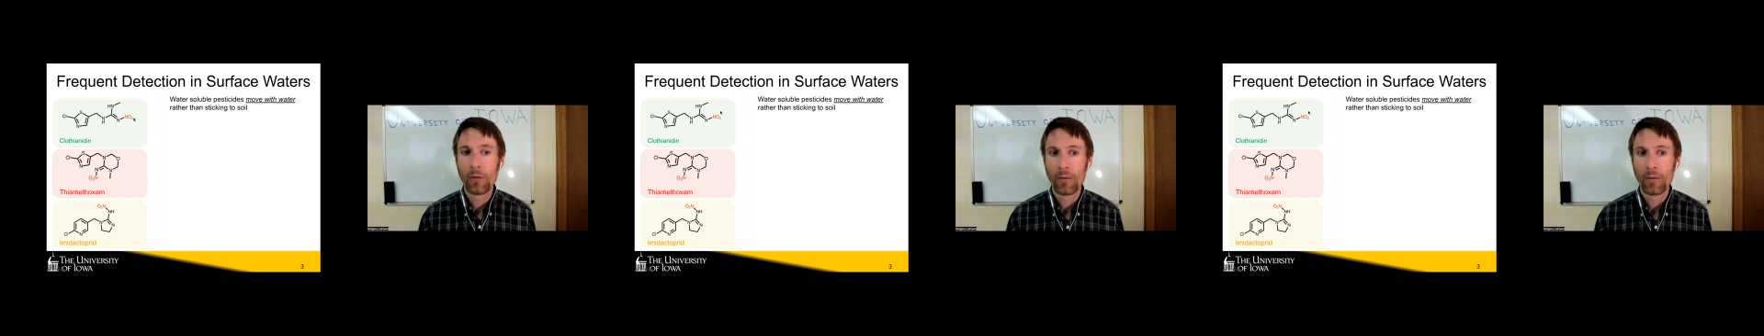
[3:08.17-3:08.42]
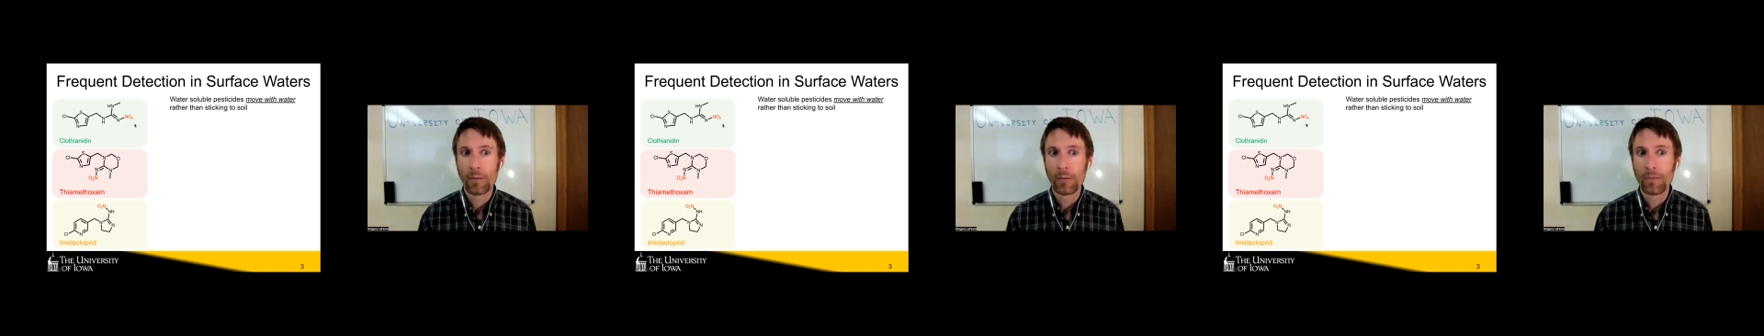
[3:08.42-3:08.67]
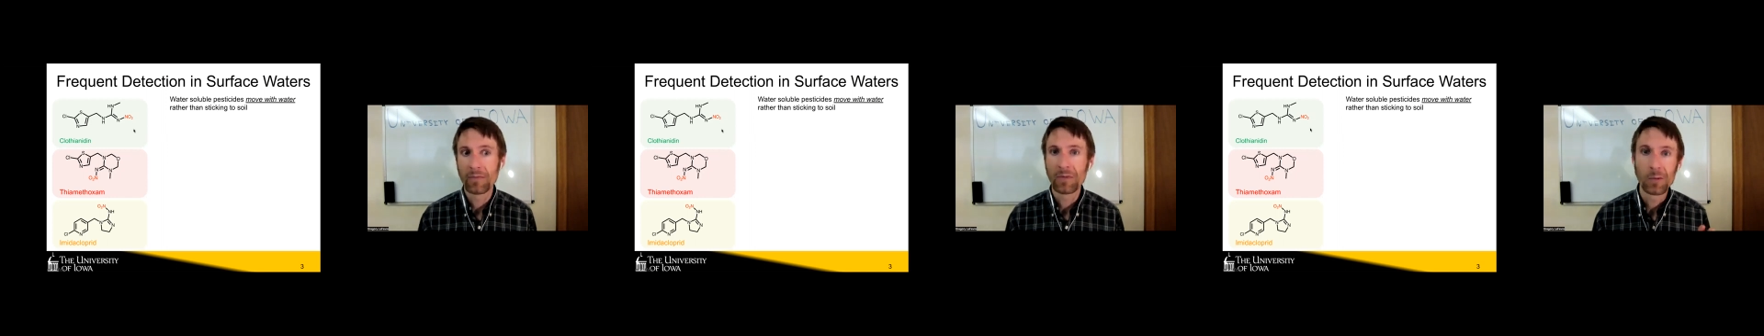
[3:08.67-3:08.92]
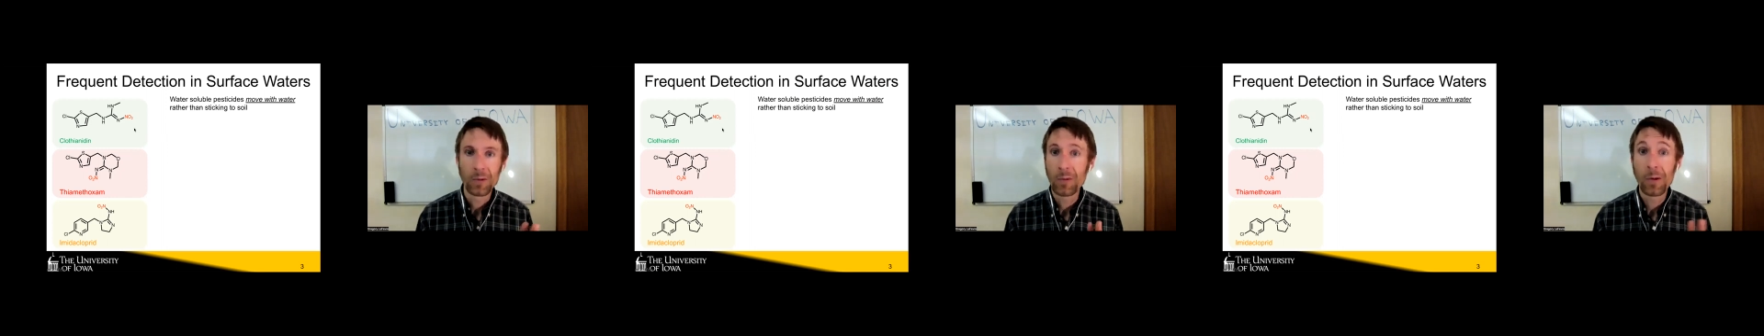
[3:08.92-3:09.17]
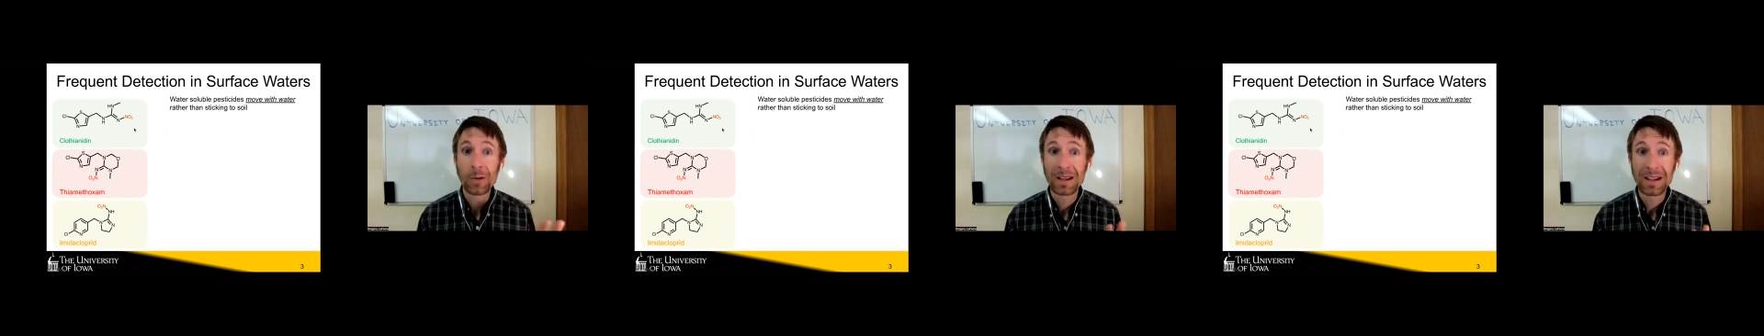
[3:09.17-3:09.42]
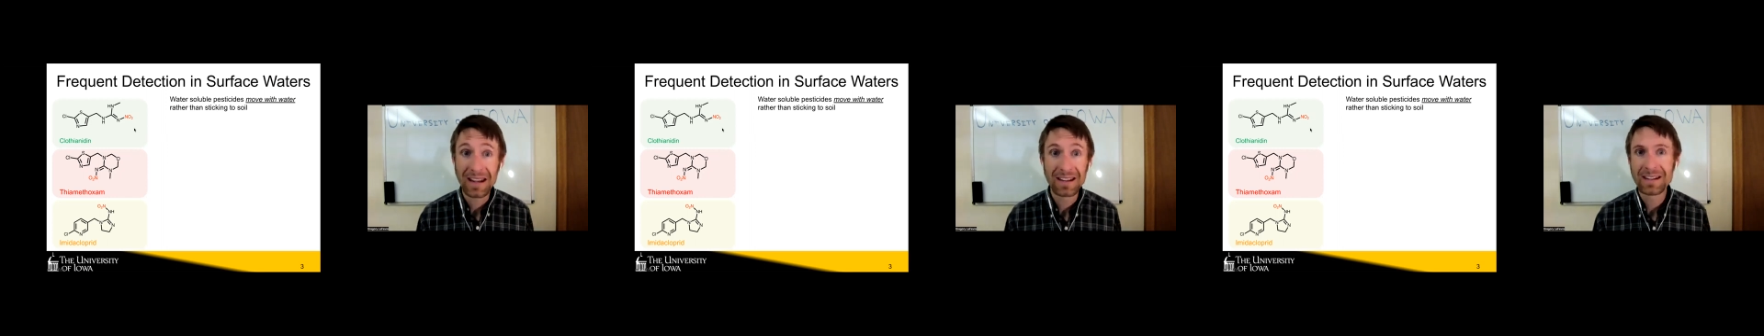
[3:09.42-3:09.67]
we won't
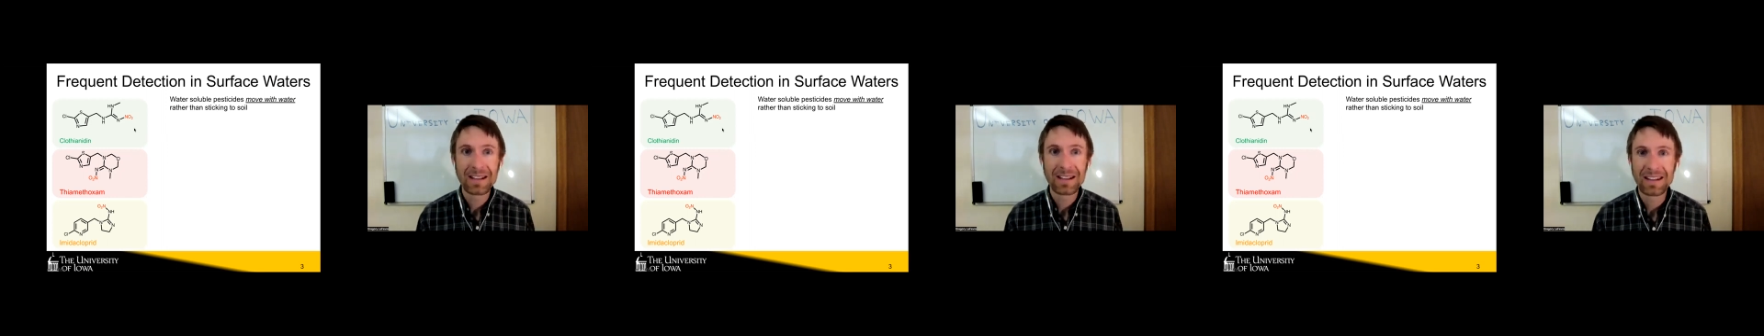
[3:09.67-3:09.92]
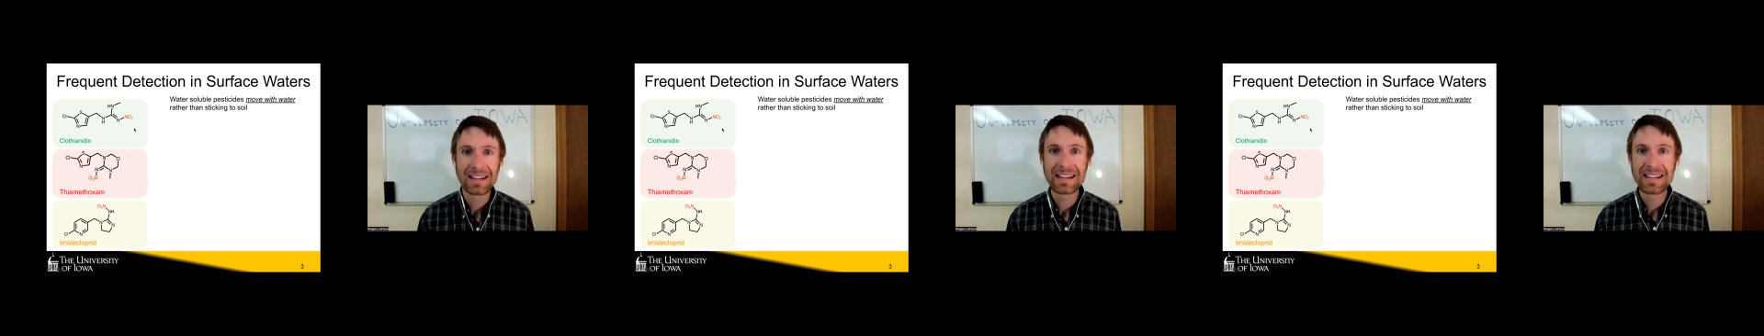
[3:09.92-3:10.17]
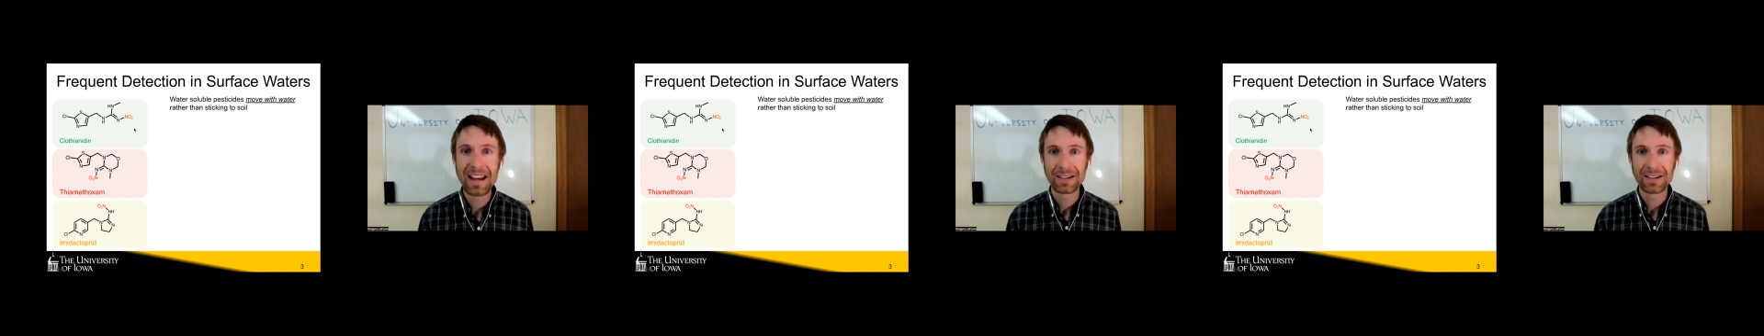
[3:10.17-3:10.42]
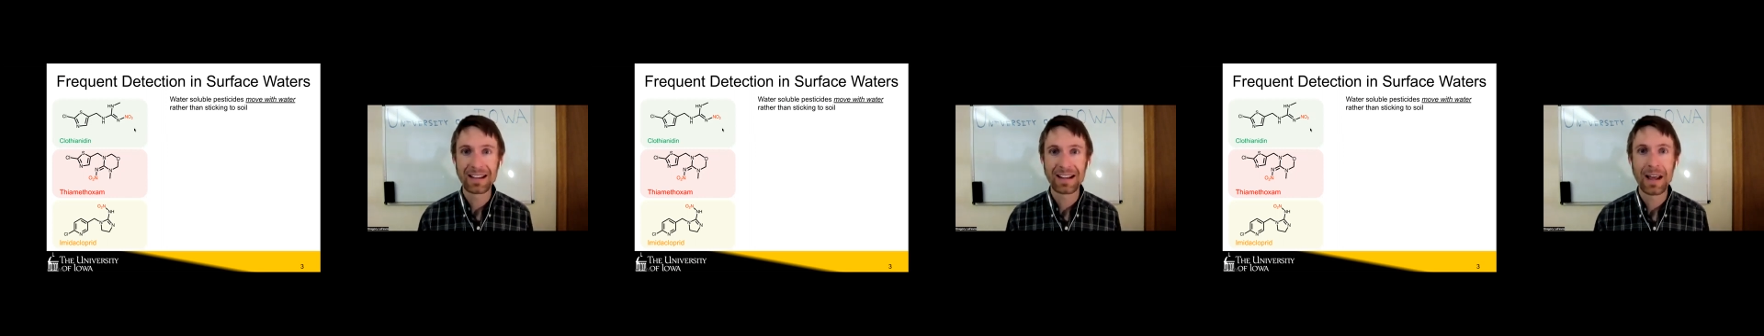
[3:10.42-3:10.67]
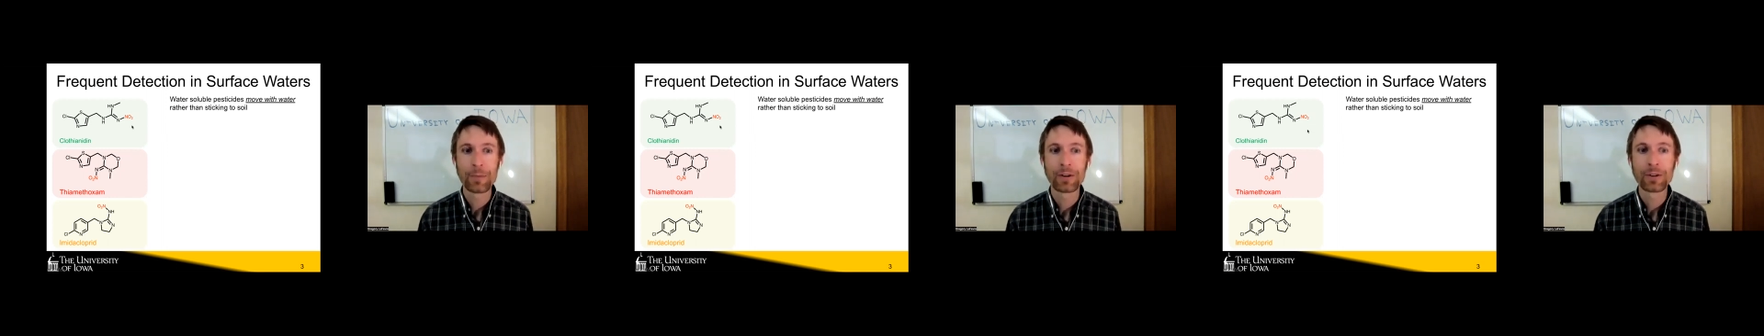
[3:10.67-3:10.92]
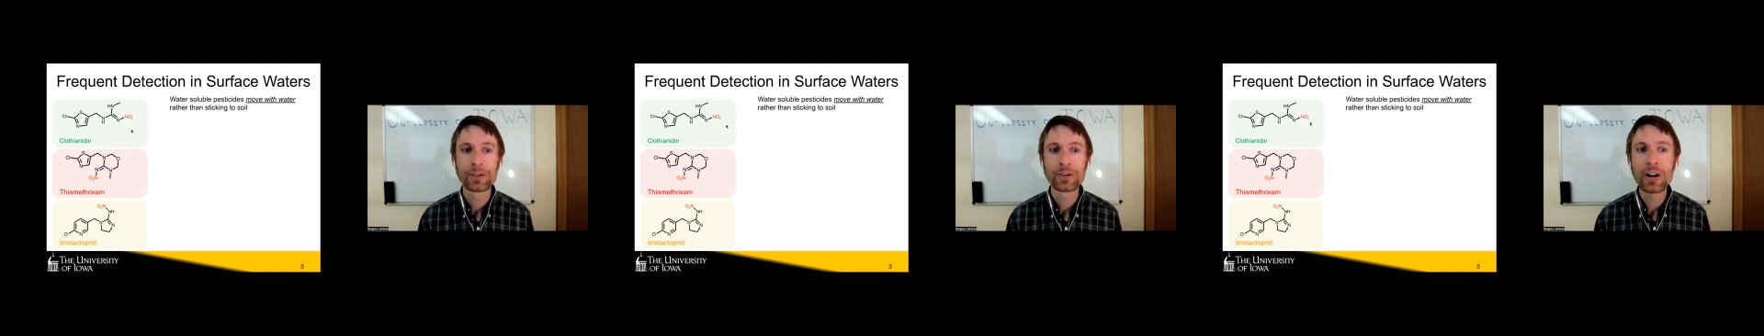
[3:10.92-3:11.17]
get into the details of the
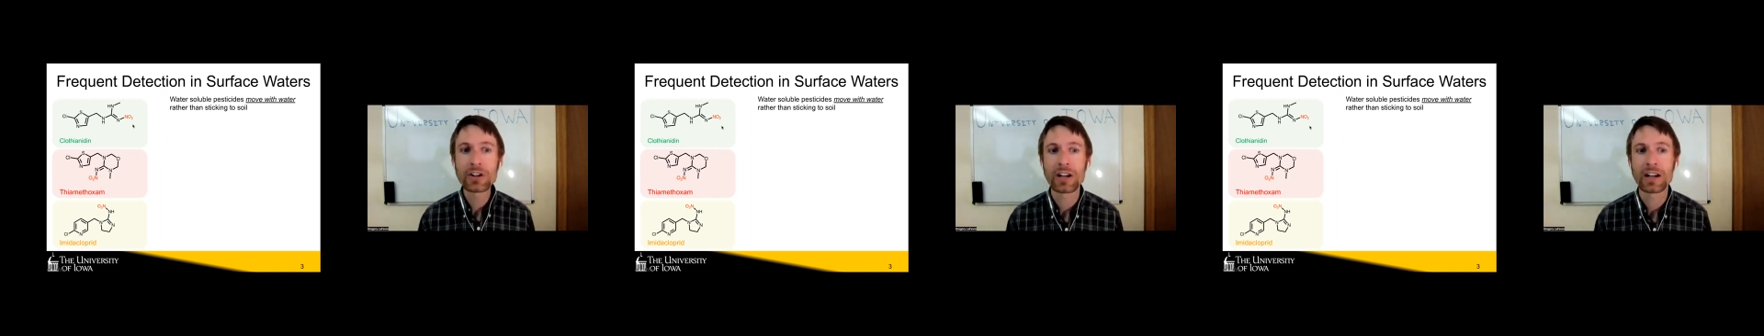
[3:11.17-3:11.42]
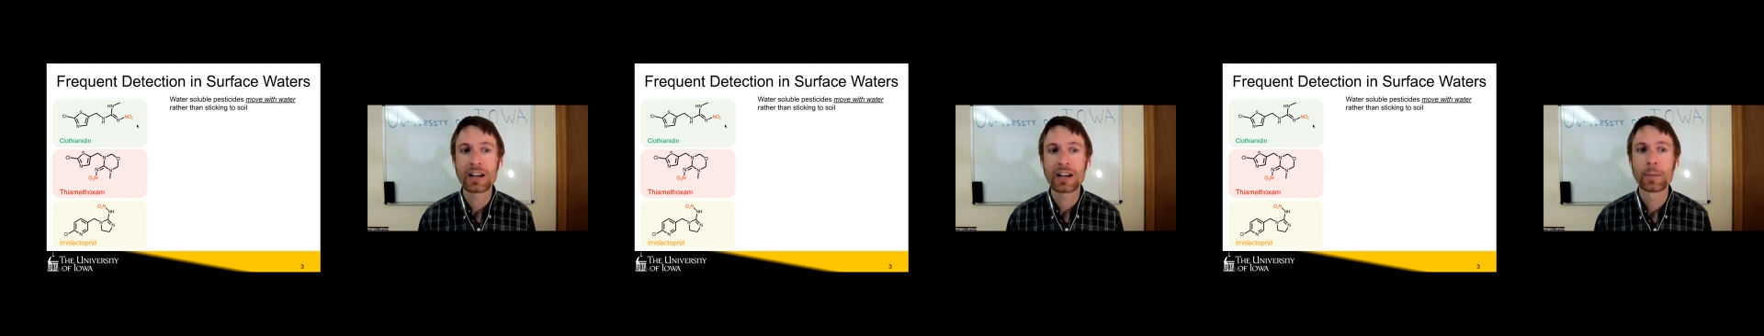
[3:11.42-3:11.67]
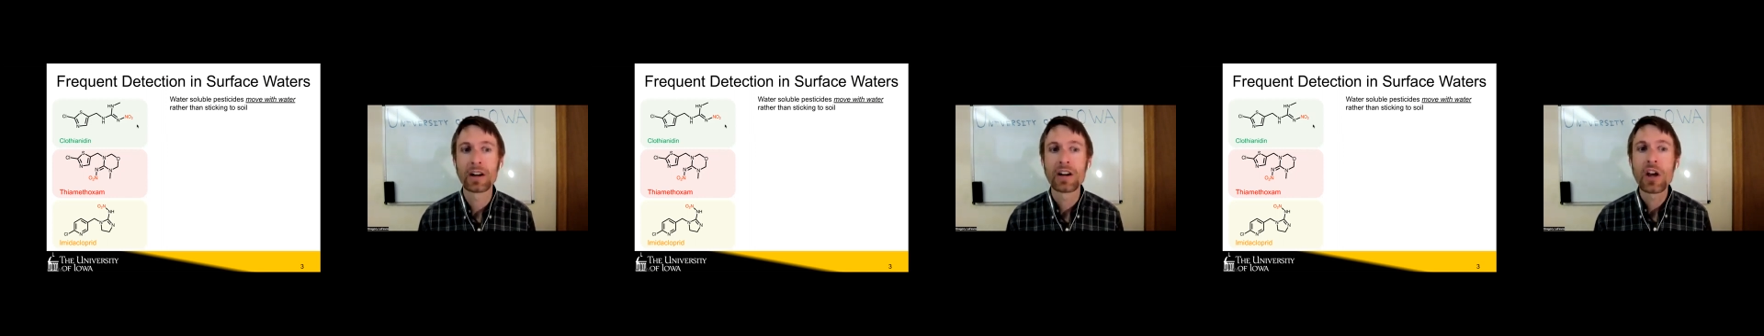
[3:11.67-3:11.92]
chemical structure here, but